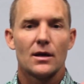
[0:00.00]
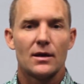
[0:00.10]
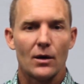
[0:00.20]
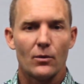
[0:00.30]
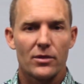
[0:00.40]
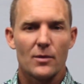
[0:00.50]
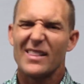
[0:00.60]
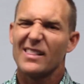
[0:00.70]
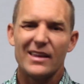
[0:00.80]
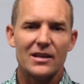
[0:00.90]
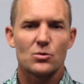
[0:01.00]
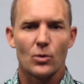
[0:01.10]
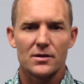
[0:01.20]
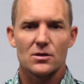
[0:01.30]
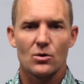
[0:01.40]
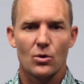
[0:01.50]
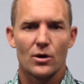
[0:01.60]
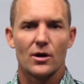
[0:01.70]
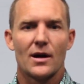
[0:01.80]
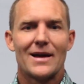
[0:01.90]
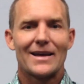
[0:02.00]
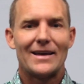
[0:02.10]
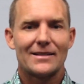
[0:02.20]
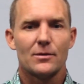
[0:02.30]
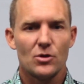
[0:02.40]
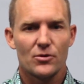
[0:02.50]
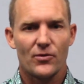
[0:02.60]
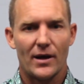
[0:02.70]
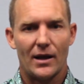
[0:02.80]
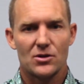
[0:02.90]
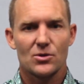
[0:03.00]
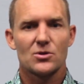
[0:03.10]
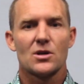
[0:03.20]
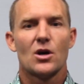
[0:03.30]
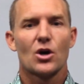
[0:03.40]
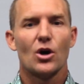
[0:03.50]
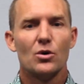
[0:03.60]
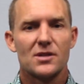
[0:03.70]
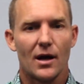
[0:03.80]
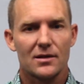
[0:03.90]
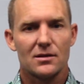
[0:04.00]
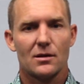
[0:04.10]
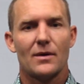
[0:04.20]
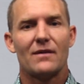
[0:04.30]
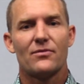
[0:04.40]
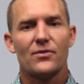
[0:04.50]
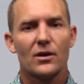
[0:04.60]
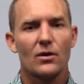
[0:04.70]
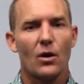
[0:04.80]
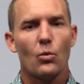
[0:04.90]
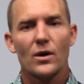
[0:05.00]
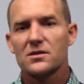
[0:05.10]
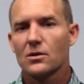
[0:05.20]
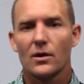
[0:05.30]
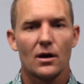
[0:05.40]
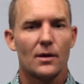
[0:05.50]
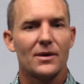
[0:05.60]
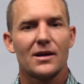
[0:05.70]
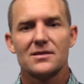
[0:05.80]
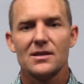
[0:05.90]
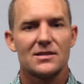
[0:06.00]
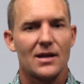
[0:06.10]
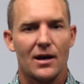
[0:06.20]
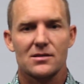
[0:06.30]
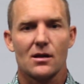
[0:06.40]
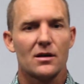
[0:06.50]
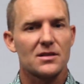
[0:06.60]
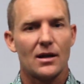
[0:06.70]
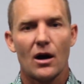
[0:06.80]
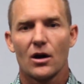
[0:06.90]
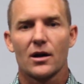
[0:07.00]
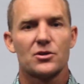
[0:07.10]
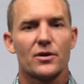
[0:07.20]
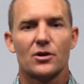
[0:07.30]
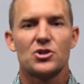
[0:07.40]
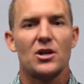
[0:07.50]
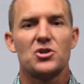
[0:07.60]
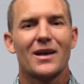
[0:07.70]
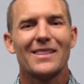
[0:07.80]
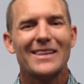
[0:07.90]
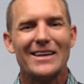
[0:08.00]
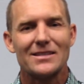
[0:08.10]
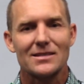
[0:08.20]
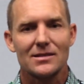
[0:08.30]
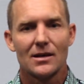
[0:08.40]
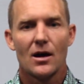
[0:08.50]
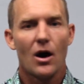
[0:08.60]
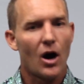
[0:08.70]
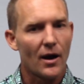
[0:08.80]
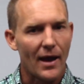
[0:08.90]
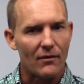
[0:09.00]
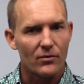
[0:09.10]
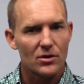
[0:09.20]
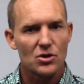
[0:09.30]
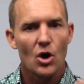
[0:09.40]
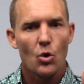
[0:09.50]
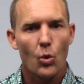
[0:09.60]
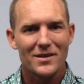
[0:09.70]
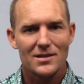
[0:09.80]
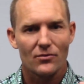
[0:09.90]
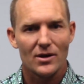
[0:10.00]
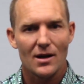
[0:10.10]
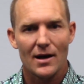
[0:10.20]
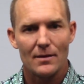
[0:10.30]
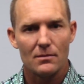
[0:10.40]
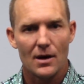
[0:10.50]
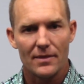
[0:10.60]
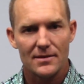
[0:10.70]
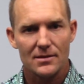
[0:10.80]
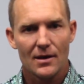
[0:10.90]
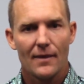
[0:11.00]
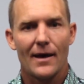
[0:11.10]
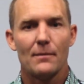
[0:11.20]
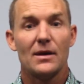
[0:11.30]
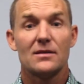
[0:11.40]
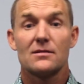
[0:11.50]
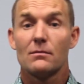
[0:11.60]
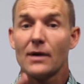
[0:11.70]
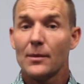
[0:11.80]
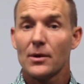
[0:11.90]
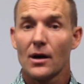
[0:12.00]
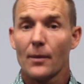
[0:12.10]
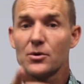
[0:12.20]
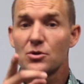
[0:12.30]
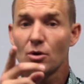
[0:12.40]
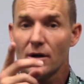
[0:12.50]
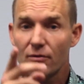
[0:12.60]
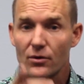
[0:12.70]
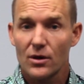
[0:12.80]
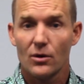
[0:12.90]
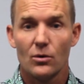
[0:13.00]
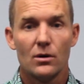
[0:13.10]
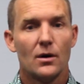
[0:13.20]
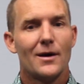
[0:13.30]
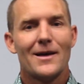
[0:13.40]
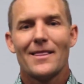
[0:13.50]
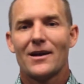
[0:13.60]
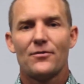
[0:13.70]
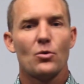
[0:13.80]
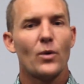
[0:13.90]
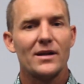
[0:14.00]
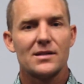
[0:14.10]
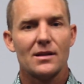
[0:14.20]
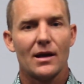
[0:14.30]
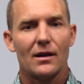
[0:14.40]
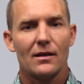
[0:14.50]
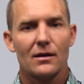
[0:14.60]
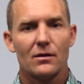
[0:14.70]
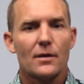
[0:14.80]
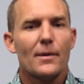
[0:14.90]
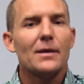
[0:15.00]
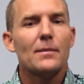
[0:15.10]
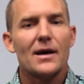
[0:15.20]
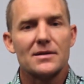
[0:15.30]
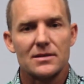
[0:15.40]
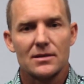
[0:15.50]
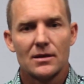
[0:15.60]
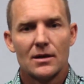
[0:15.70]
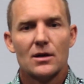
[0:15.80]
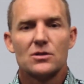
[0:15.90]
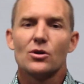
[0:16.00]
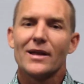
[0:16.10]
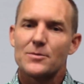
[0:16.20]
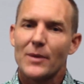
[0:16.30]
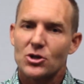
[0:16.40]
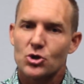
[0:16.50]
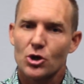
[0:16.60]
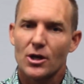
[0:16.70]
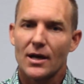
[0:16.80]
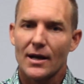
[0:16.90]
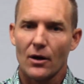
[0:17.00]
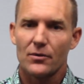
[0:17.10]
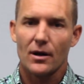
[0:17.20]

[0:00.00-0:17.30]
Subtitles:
Get with them at least once a quarter. Get them your financials, go talk to them, and figure out what's going on, because these tax laws in our country are changing at least, on average, once every 9 months. That means there might be an opportunity for you that if you wait to the end of the year, you might miss. So let's make sure you get out